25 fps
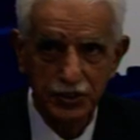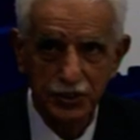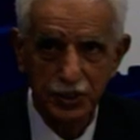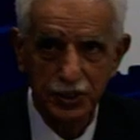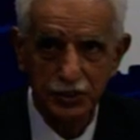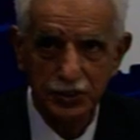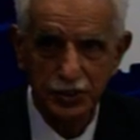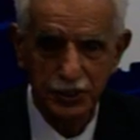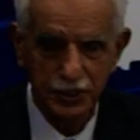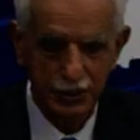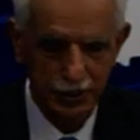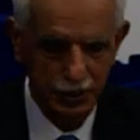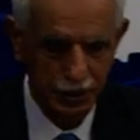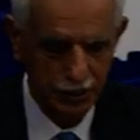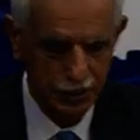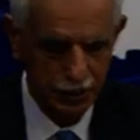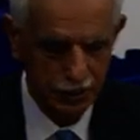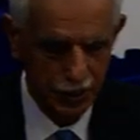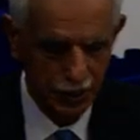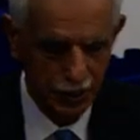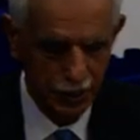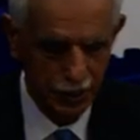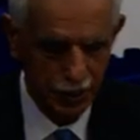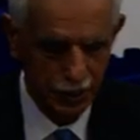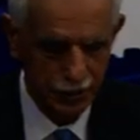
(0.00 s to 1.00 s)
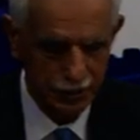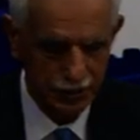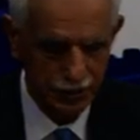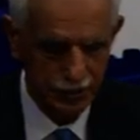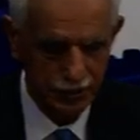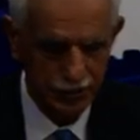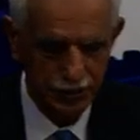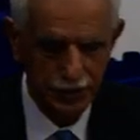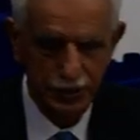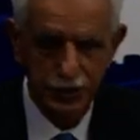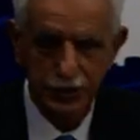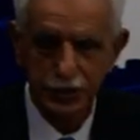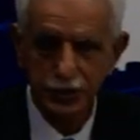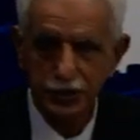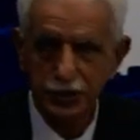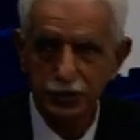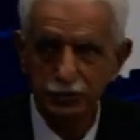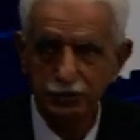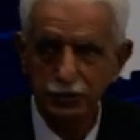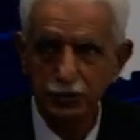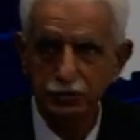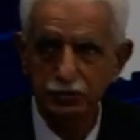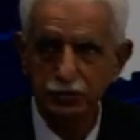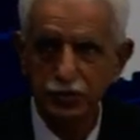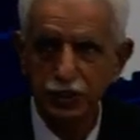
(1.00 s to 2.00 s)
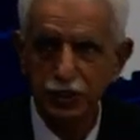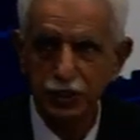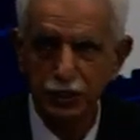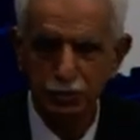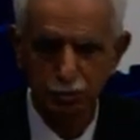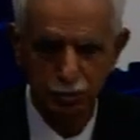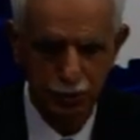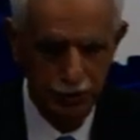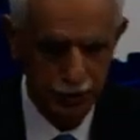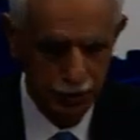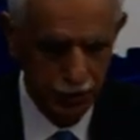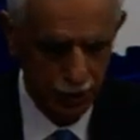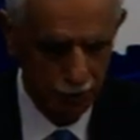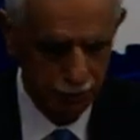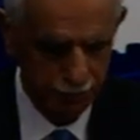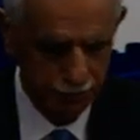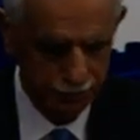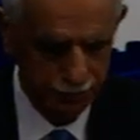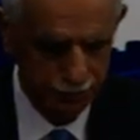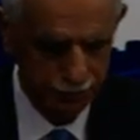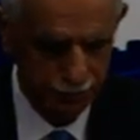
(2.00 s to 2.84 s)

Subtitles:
Saturday at 6:15 p.m.